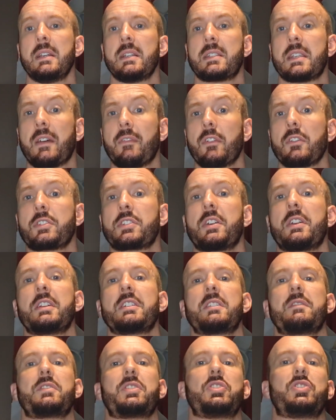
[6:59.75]
several
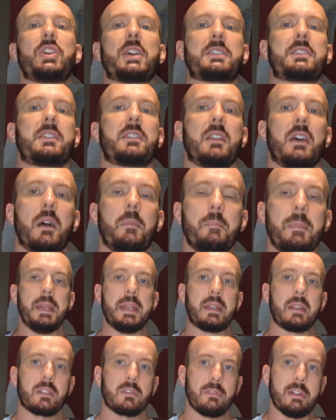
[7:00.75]
studies have suggested
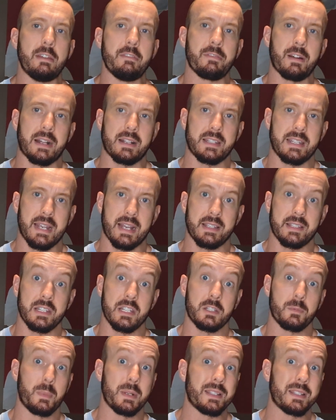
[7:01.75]
omega-3 fatty acids,